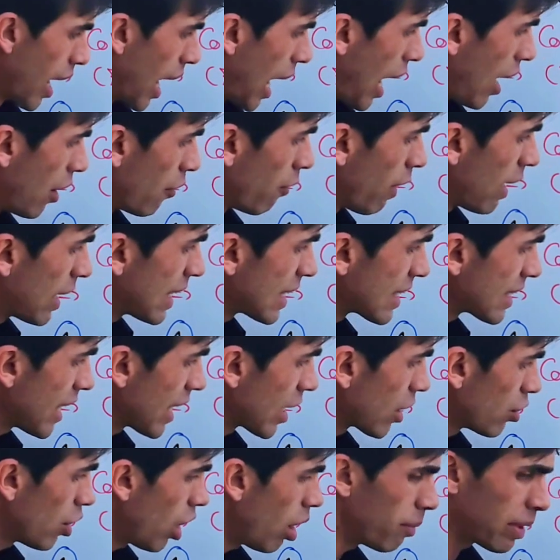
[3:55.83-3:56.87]
And what is the
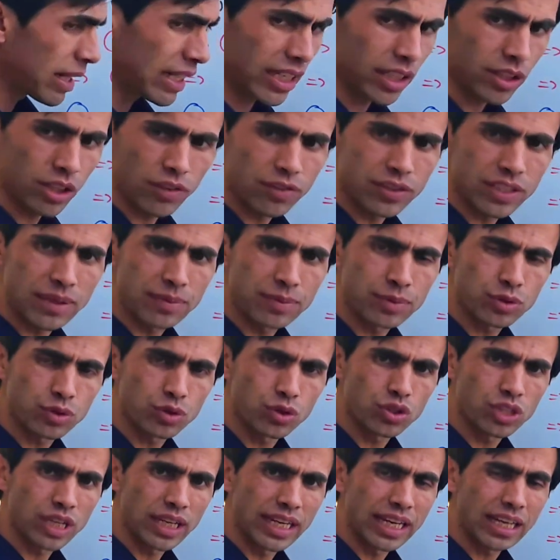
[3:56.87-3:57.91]
economic rate of
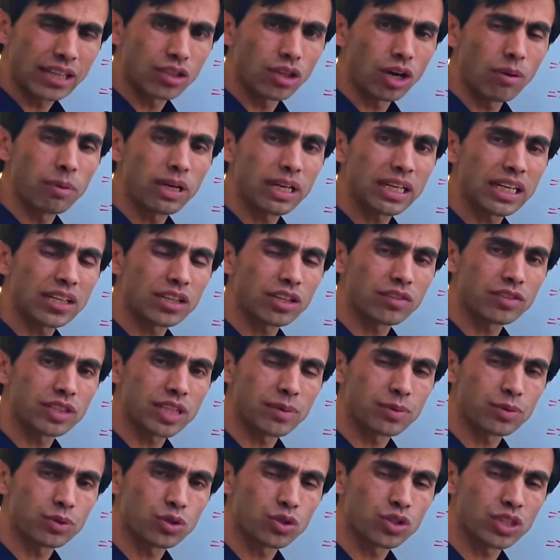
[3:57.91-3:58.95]
substitution? Economic rate of
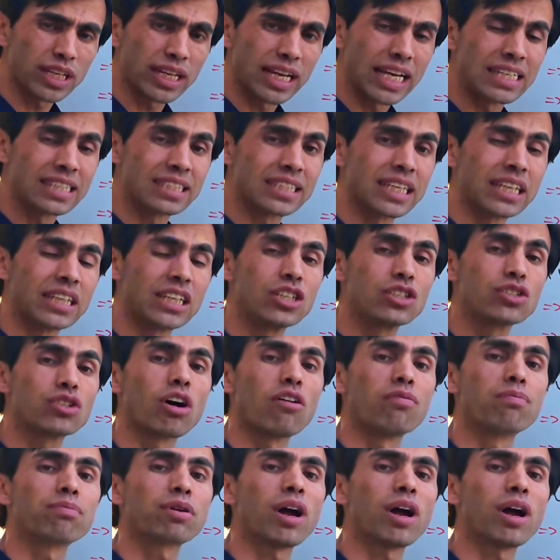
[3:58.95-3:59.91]
substitution is the ratio of